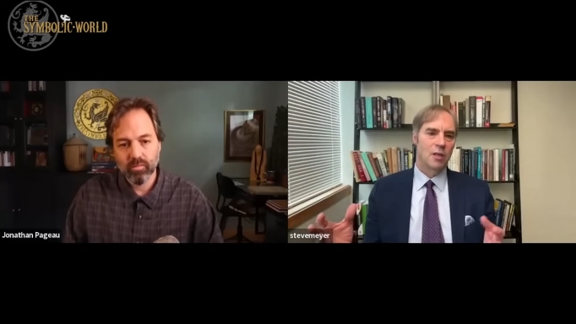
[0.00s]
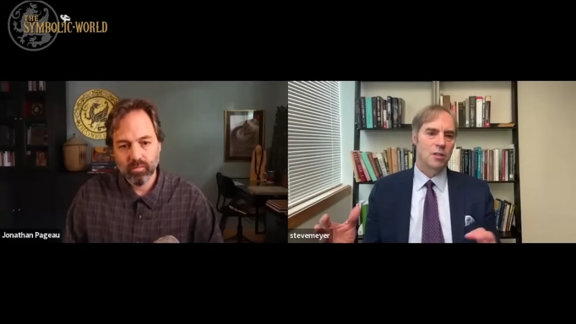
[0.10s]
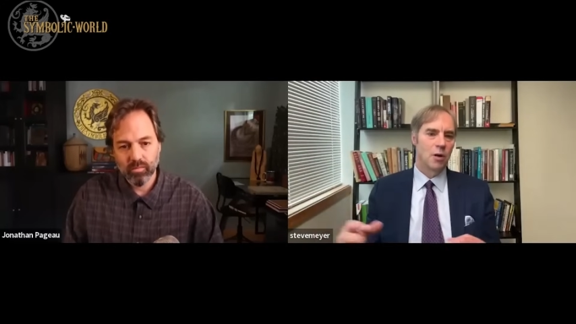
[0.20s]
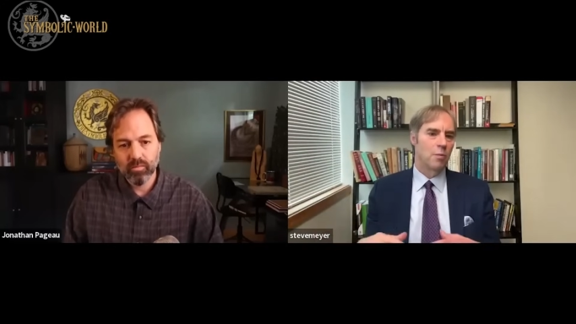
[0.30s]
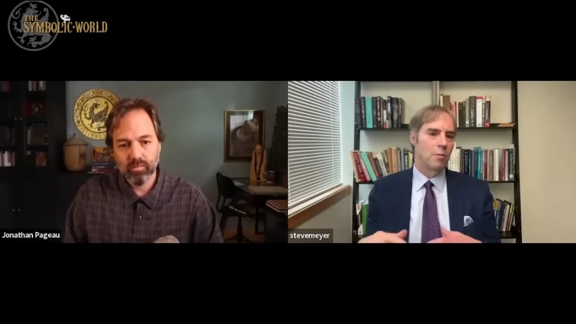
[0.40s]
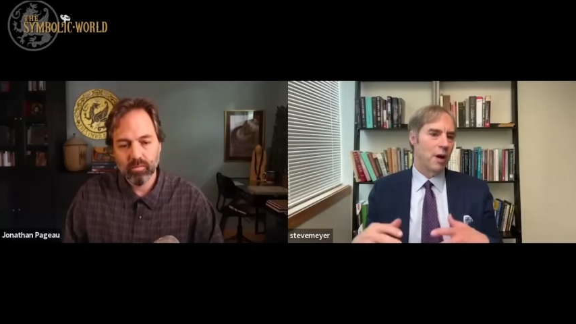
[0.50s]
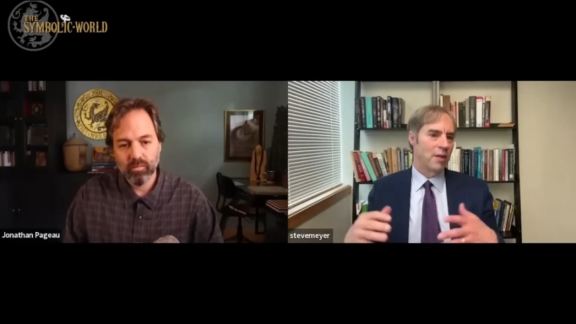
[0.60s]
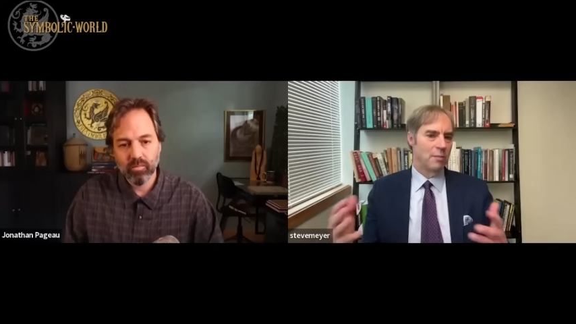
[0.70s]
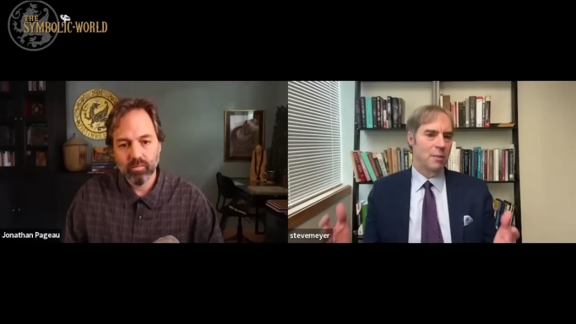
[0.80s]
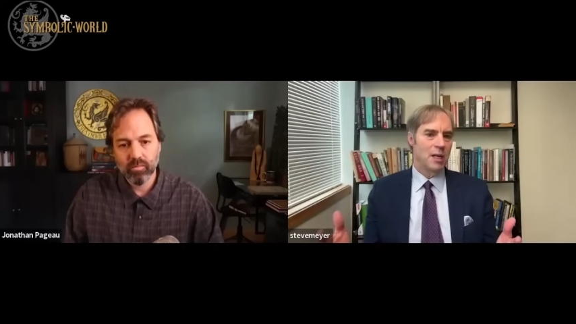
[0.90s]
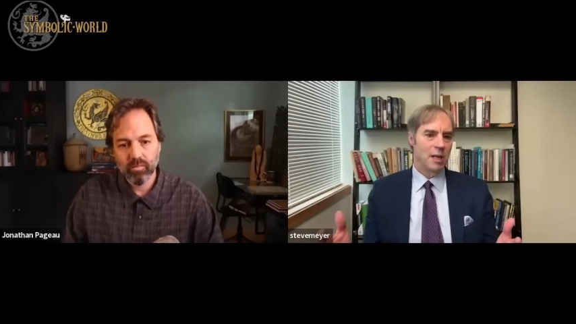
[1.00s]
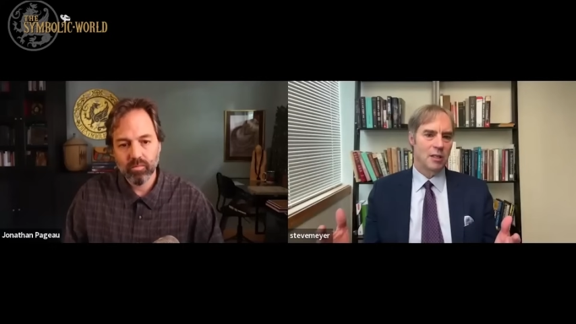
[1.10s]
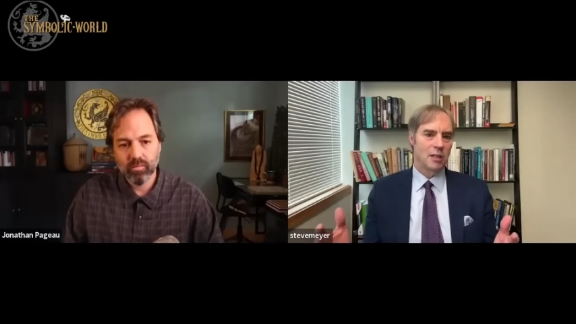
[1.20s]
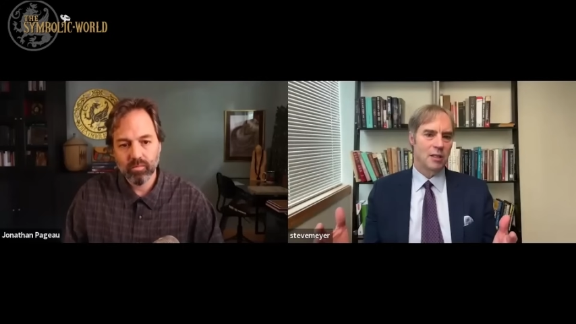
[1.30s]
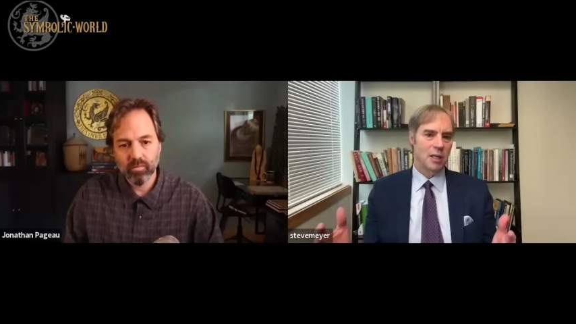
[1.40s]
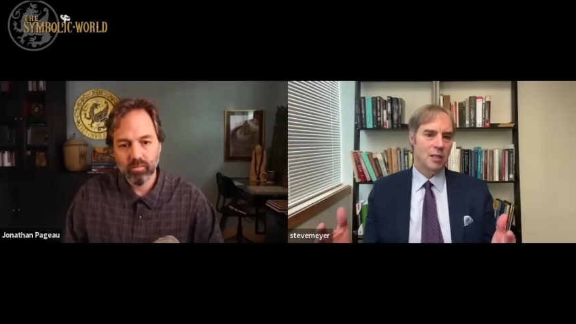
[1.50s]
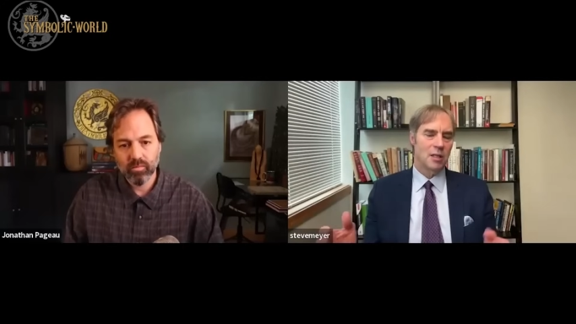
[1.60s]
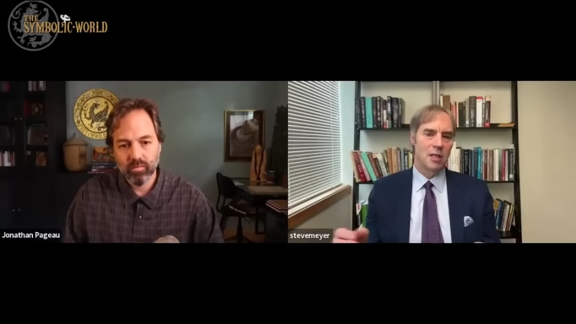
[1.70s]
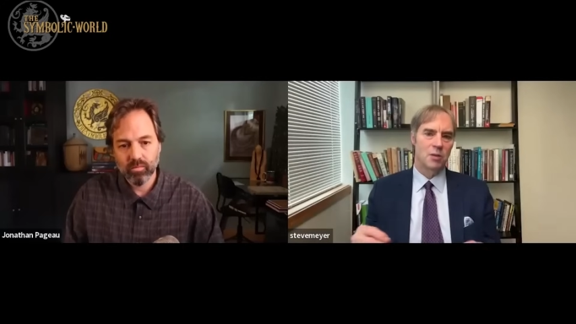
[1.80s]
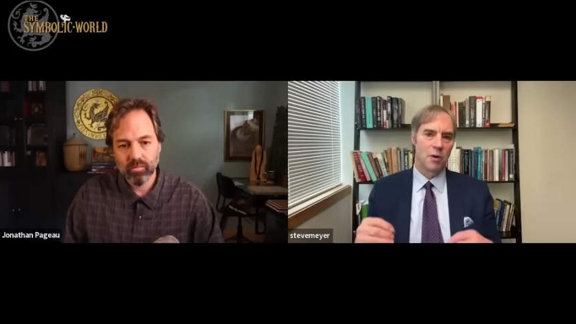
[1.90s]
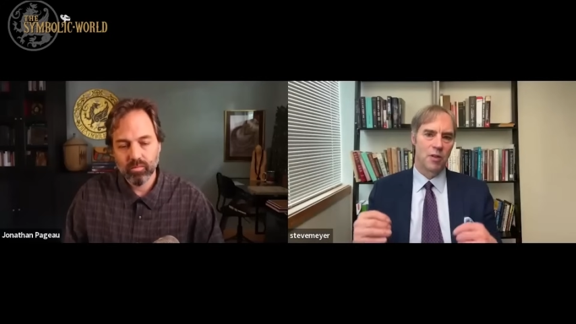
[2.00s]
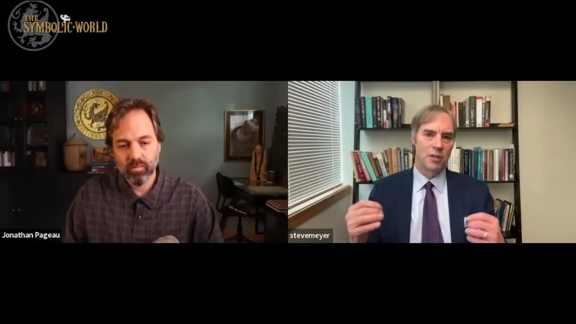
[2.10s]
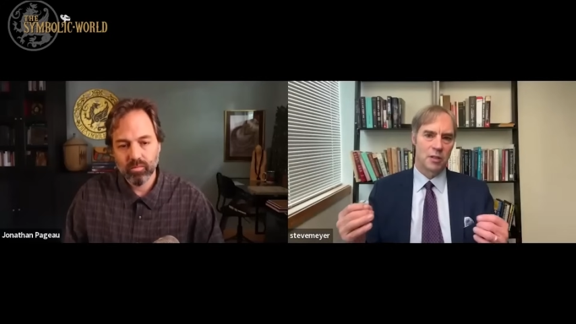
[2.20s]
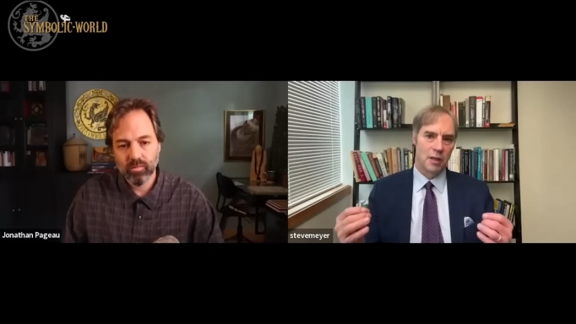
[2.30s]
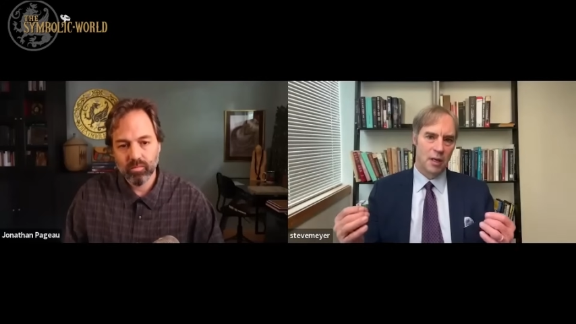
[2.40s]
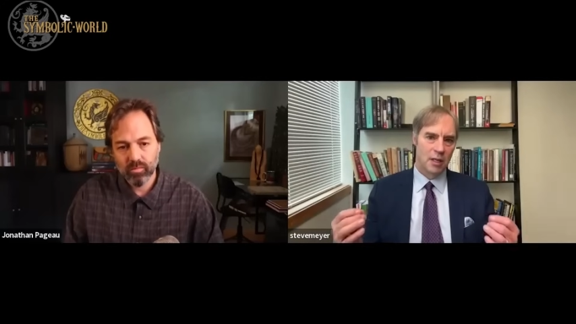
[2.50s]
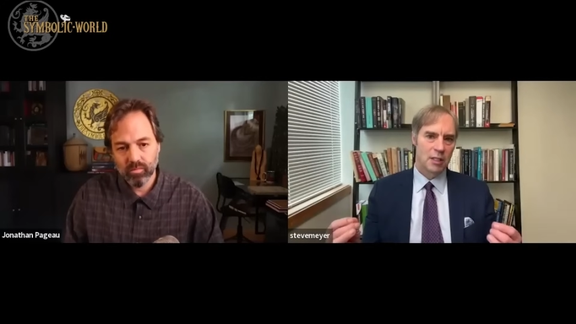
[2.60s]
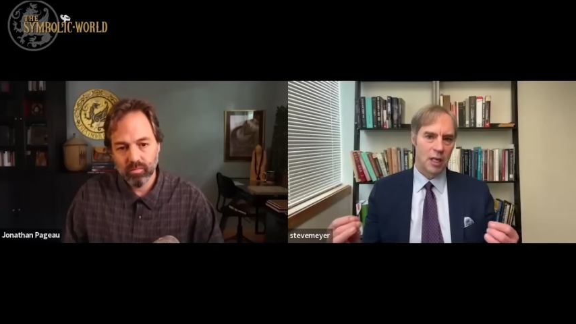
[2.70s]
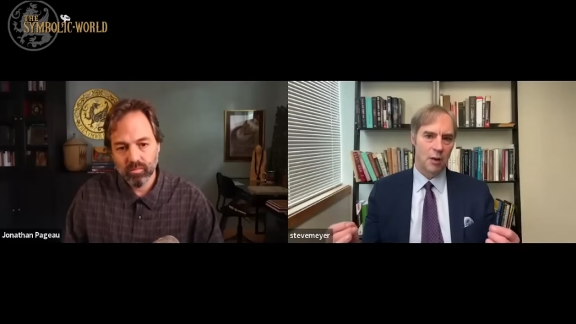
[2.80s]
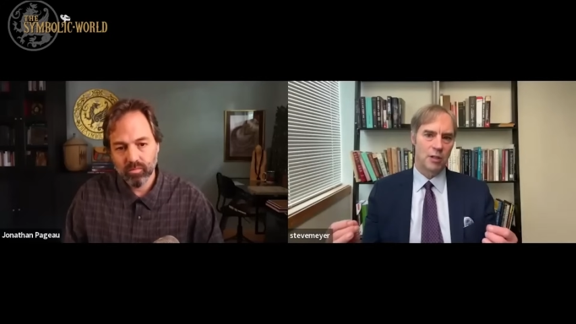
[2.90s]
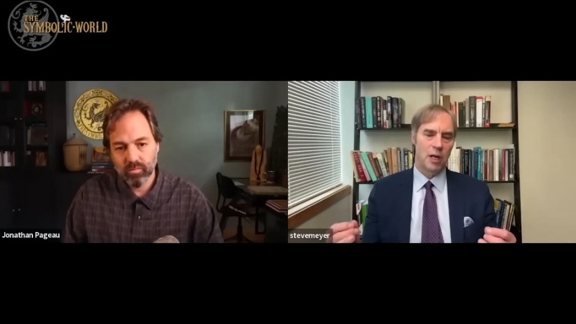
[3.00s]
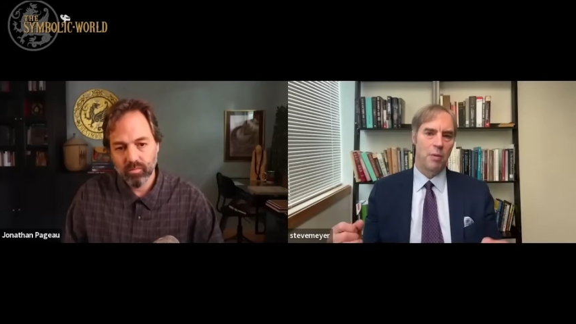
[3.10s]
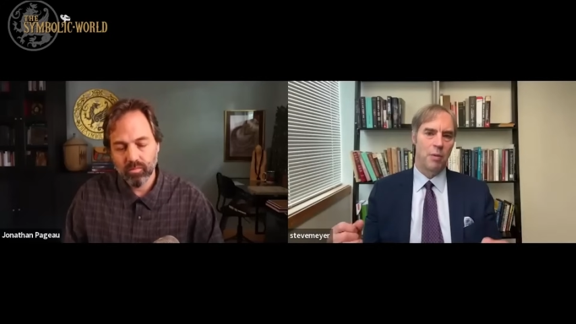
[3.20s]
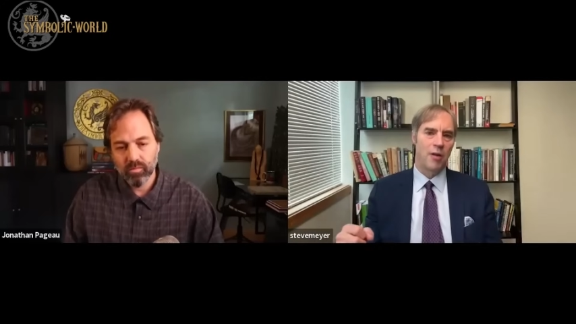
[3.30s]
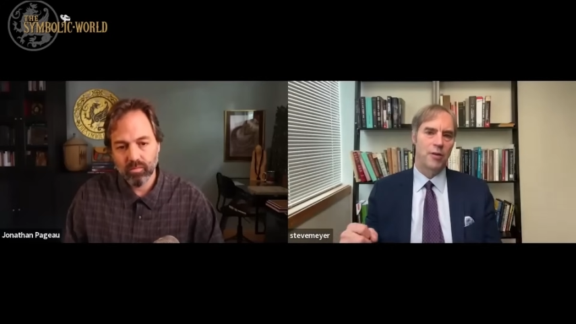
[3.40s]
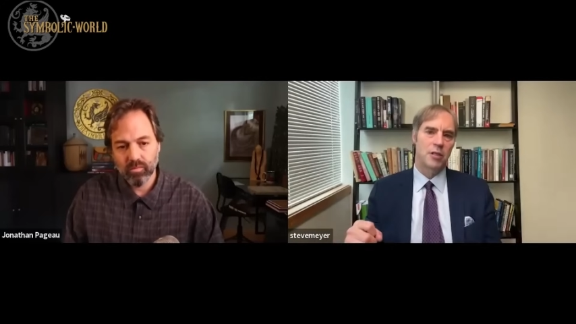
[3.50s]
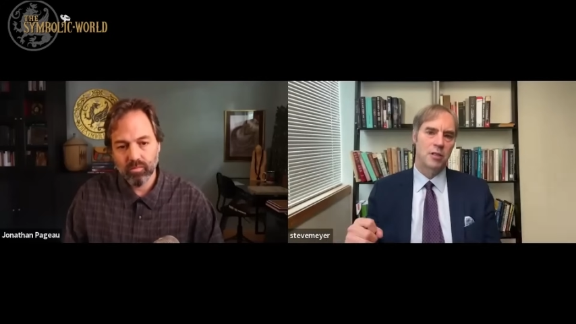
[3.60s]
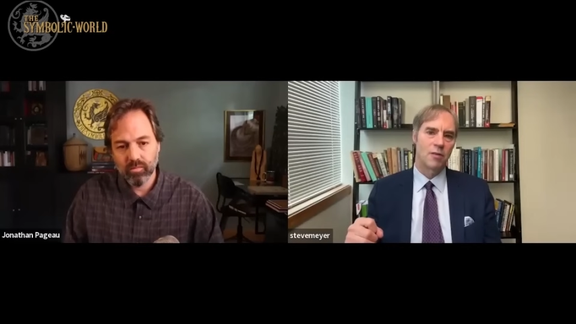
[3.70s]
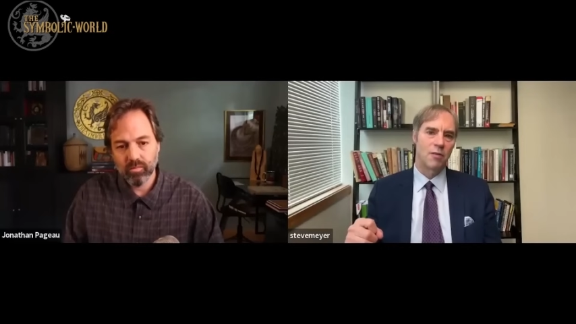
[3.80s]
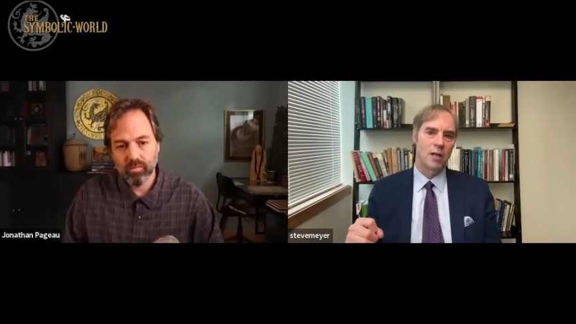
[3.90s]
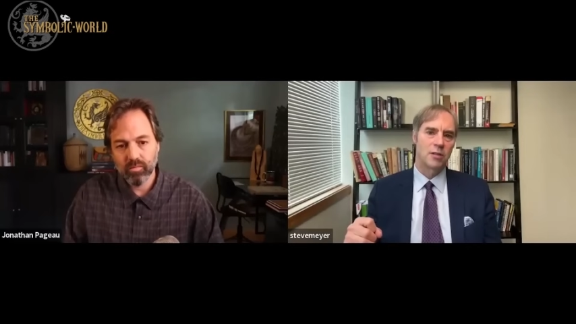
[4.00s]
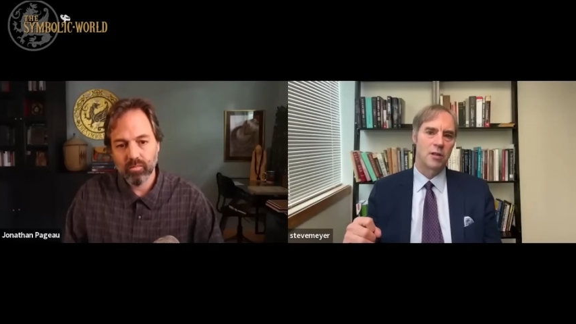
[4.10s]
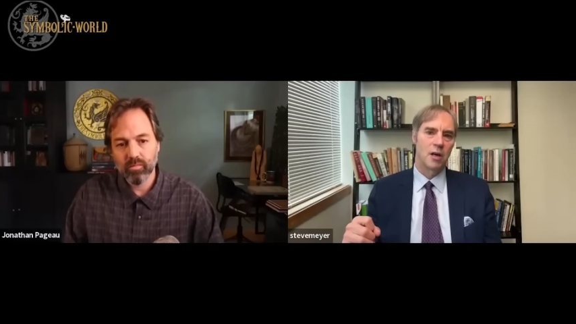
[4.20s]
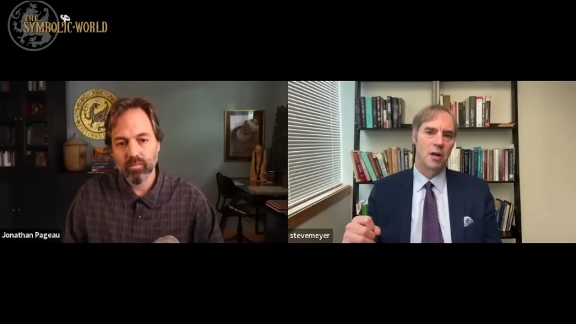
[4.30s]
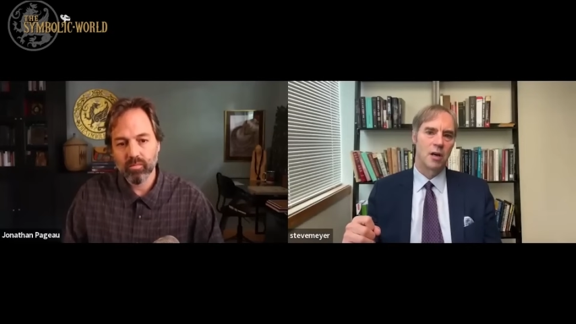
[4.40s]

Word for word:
Speaker 1: So by the mid nineteen sixties, when this sequence hypothesis of Watson, uh,